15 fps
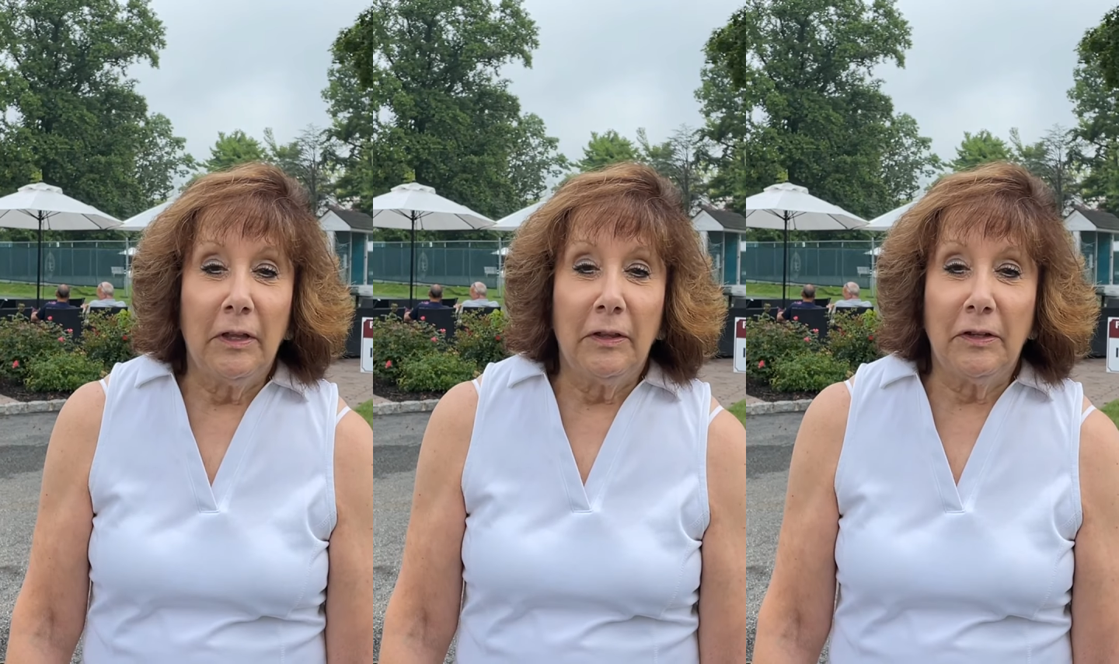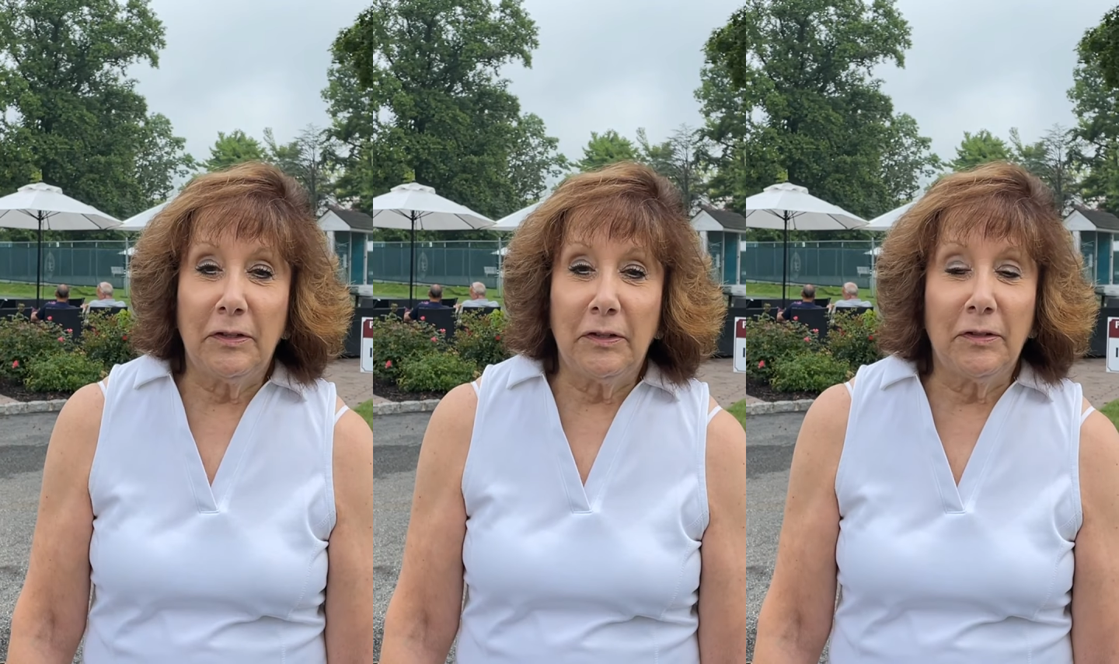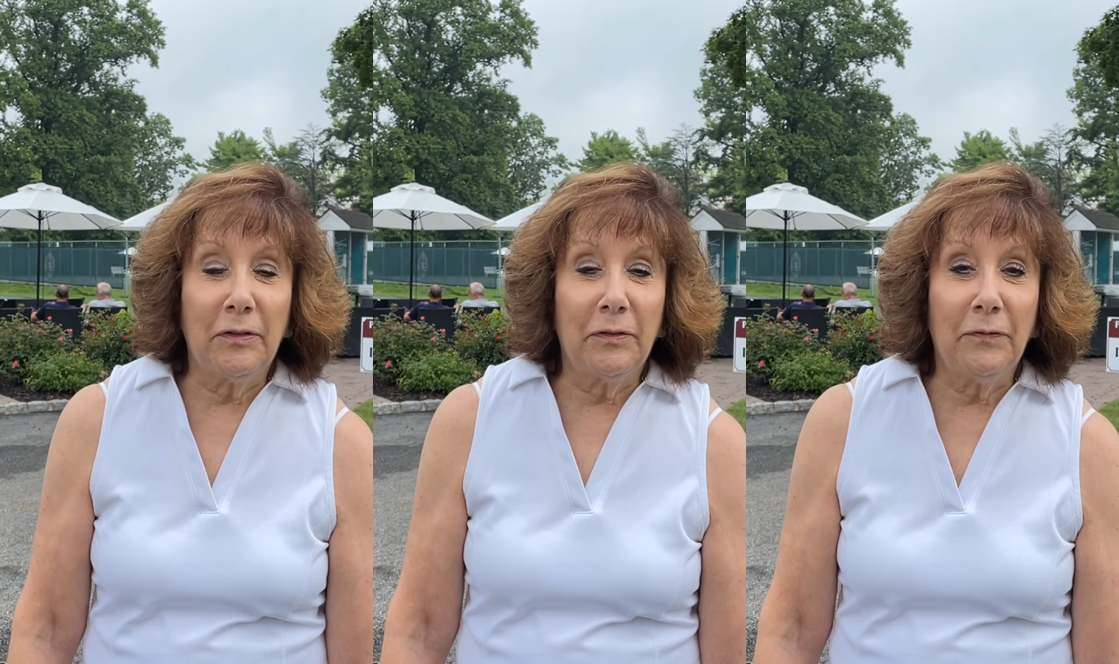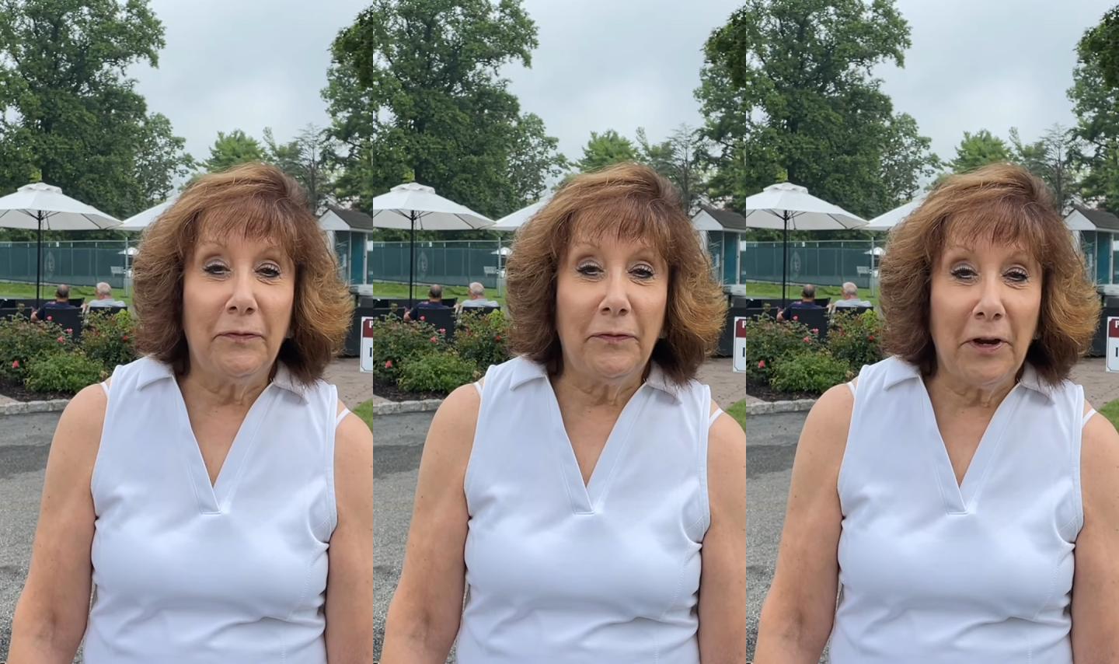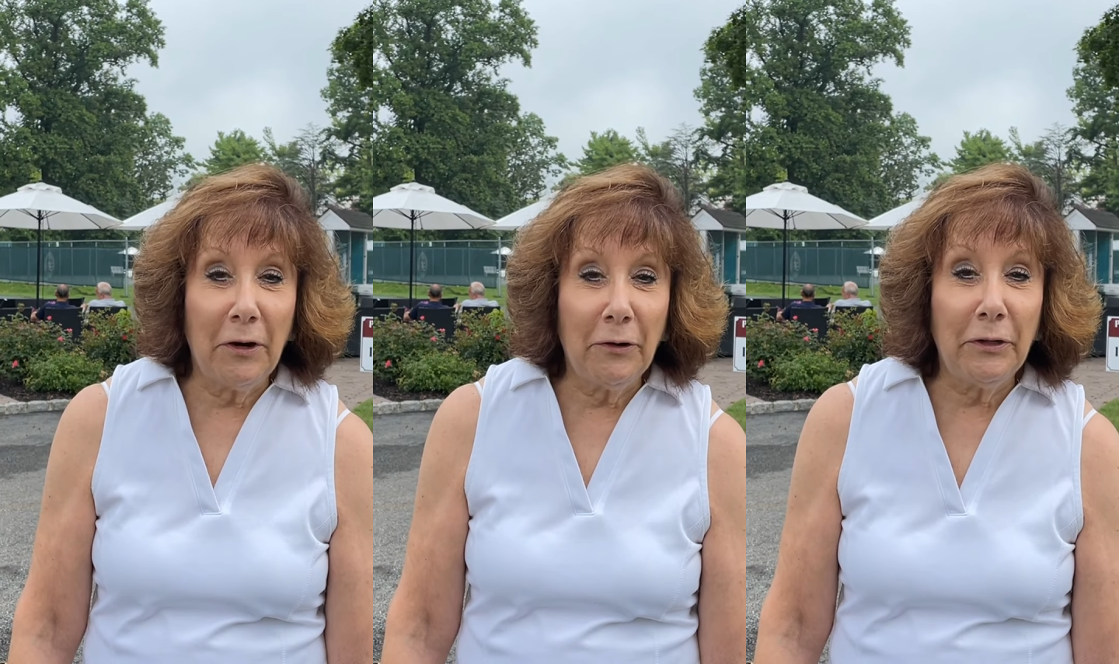This is a
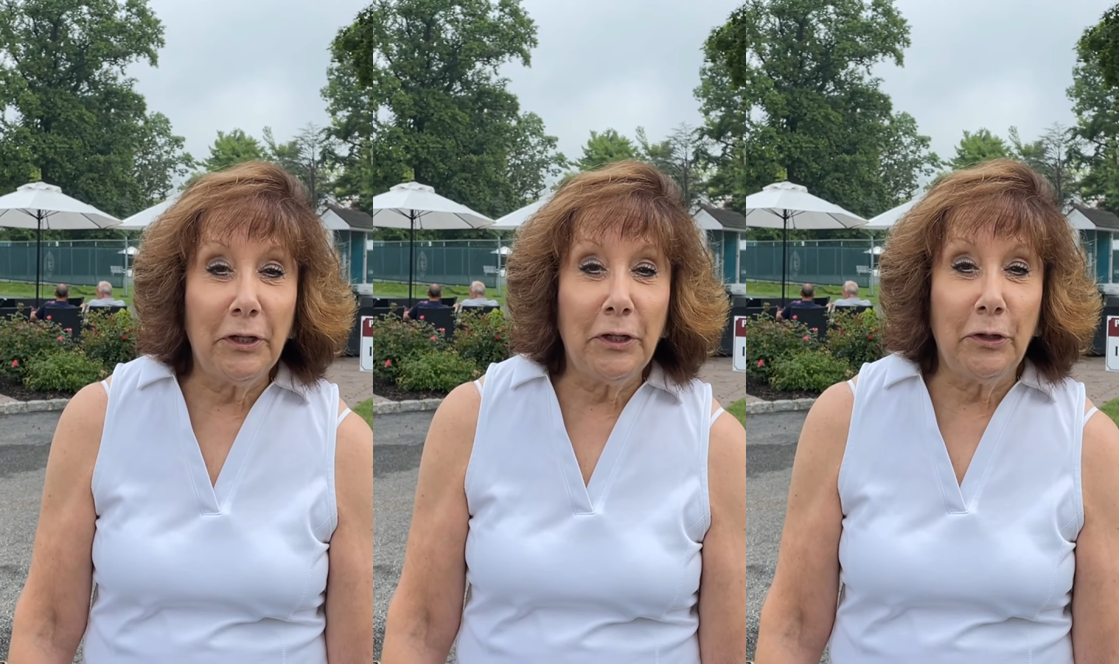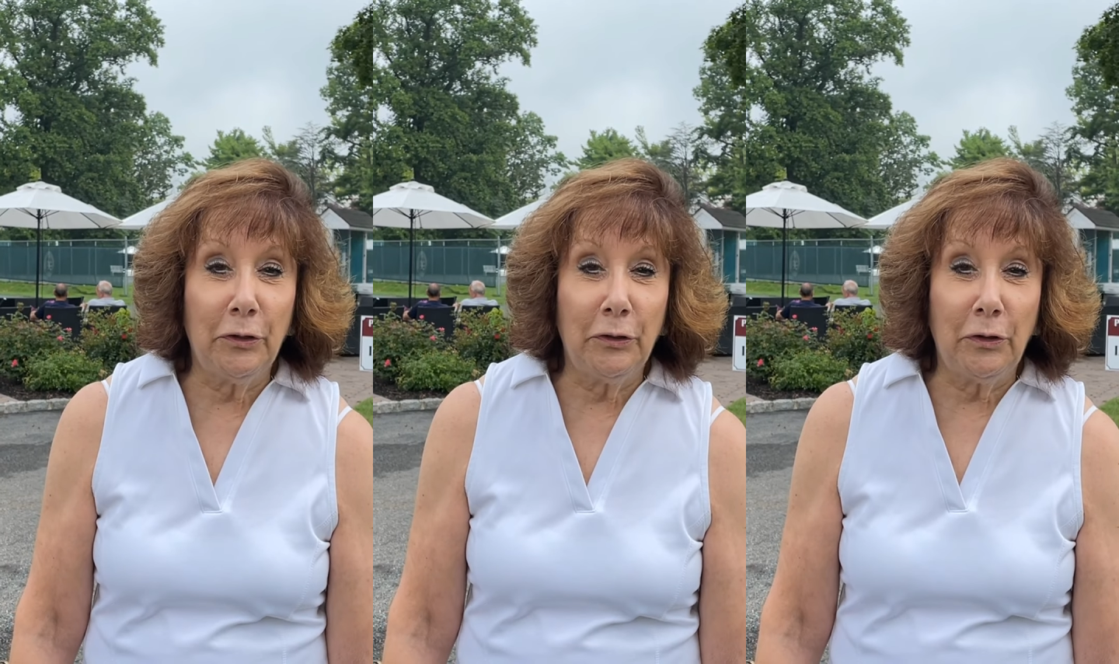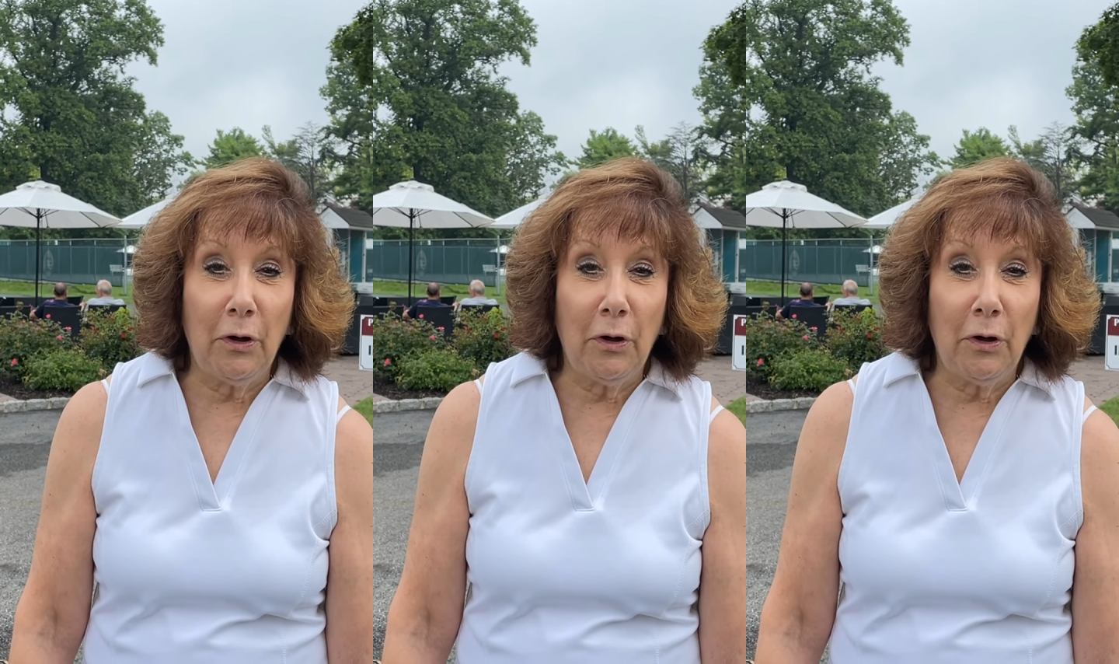very good